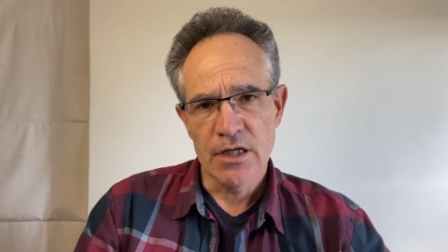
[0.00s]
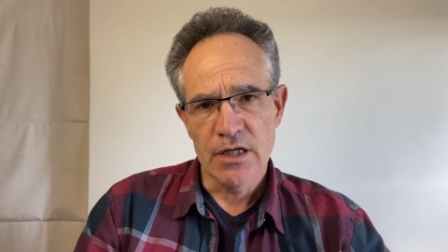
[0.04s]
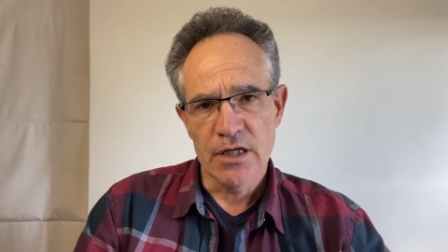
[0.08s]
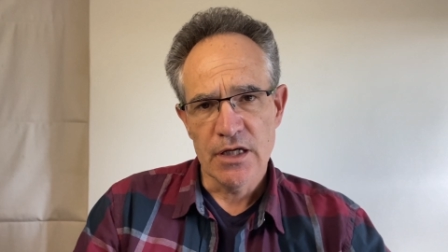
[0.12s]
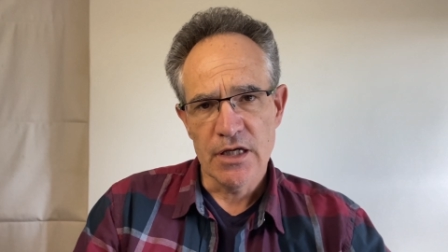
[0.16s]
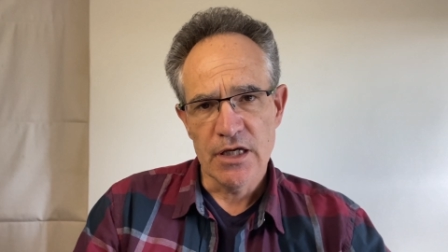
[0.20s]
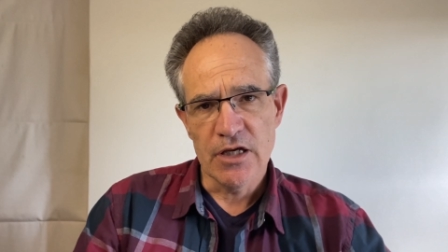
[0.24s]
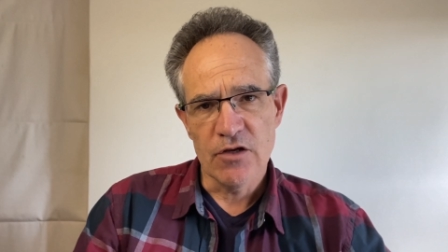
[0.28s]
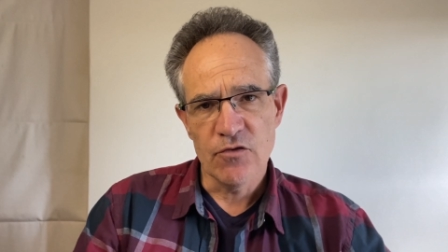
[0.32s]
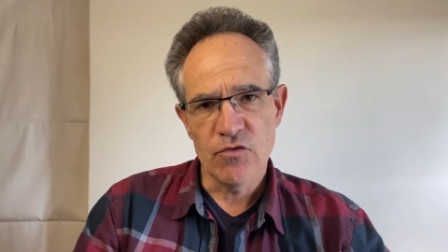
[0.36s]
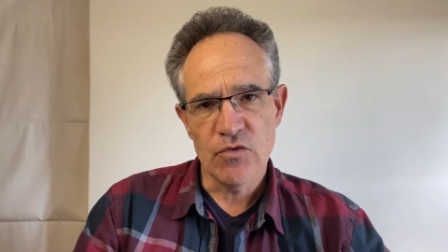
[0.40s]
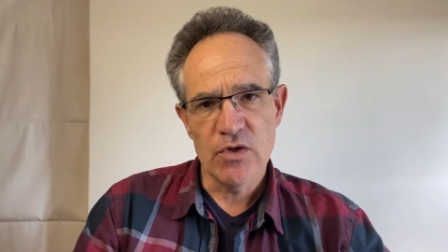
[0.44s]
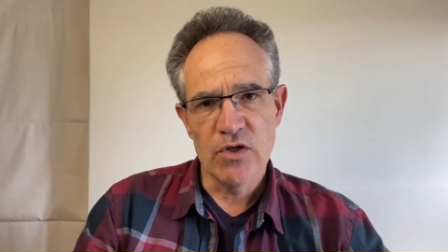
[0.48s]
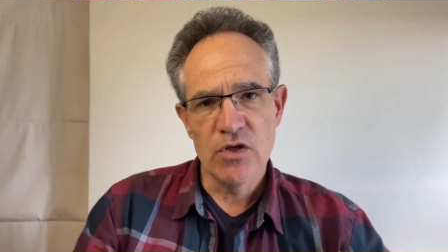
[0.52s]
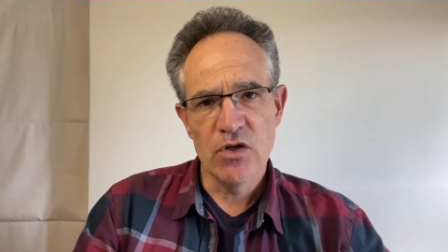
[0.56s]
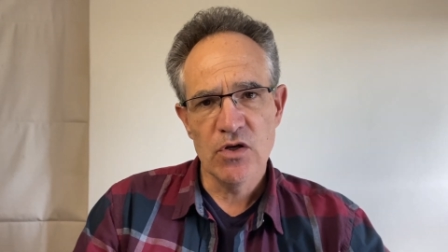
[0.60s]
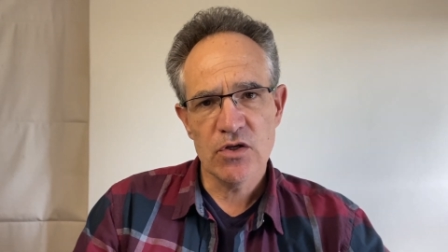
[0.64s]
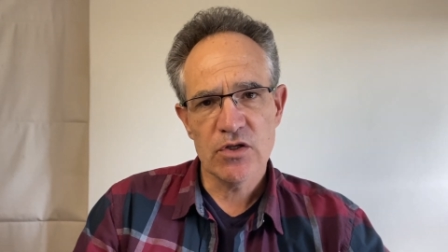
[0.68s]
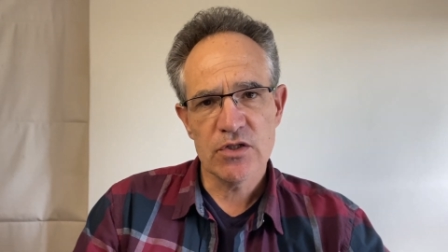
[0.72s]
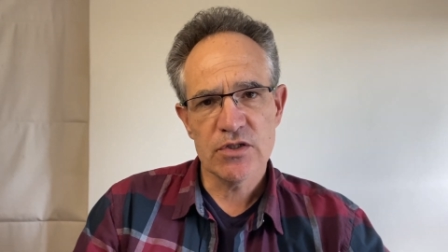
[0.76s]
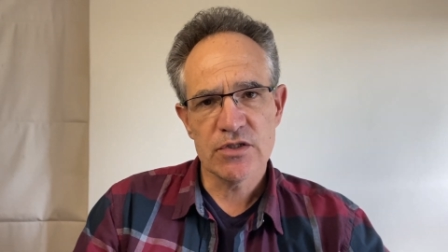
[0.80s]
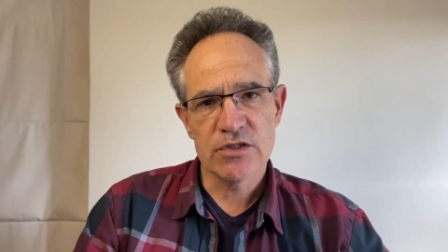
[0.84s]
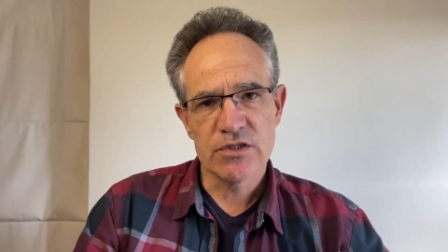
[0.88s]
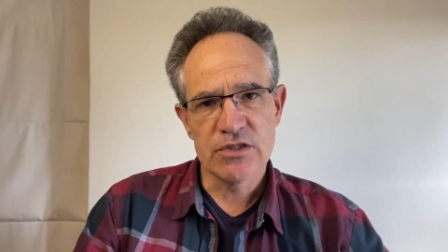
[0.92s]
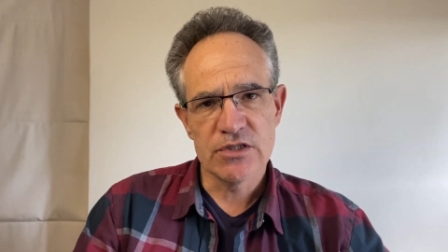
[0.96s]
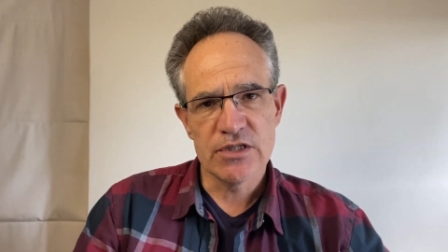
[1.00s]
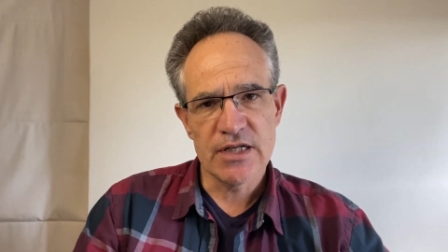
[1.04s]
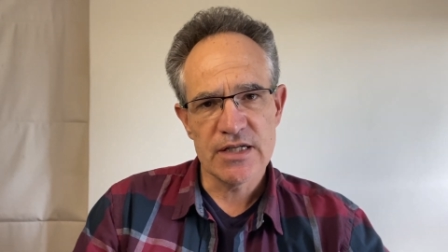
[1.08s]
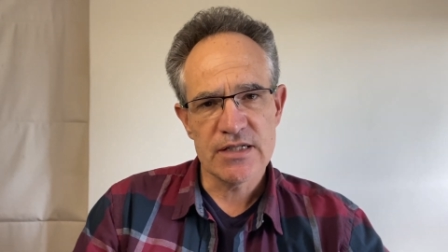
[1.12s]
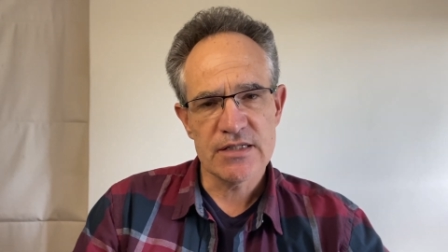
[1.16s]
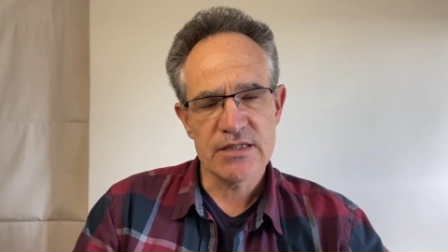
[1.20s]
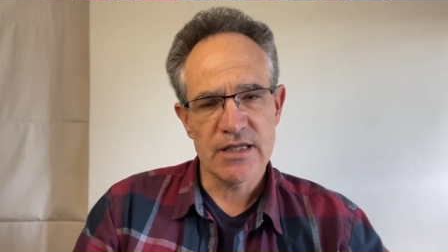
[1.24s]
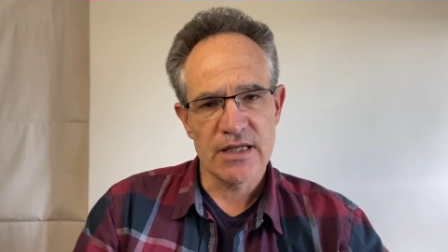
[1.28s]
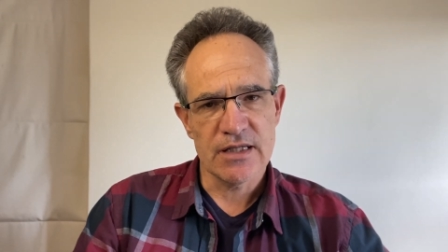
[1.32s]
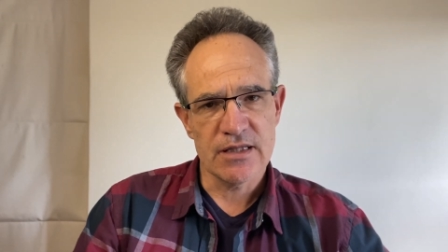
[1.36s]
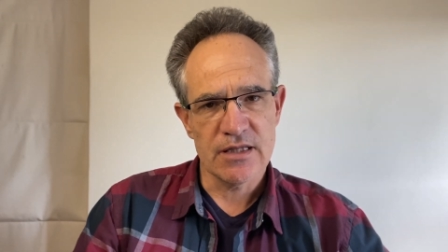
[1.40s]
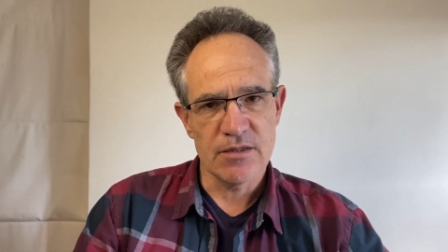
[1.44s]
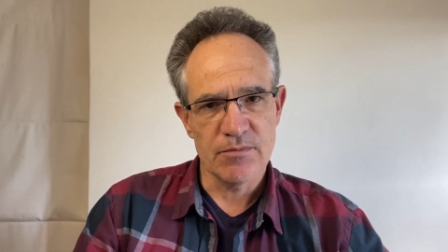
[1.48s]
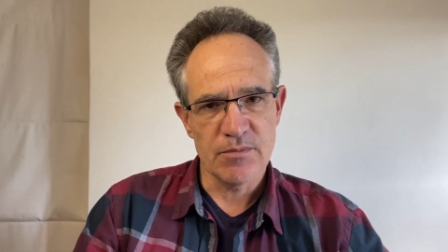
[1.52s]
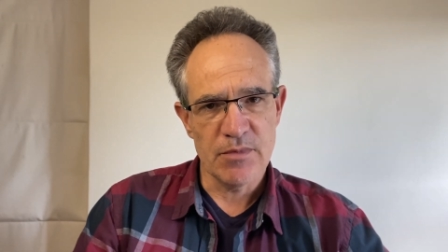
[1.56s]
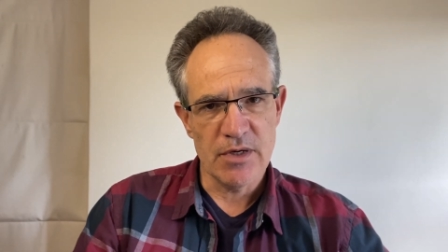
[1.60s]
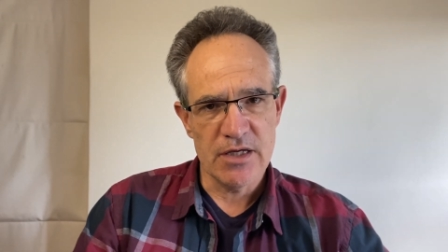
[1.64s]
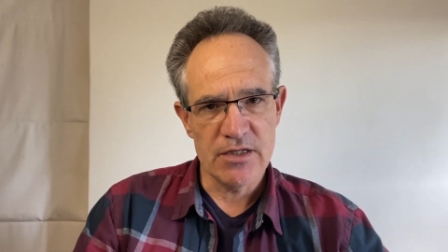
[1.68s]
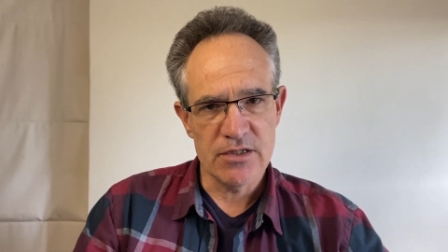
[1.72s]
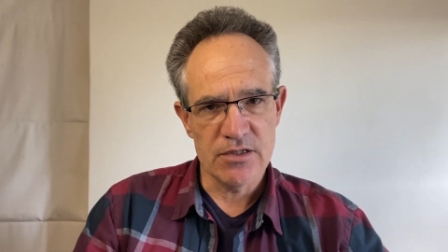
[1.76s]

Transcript: If we look just at the major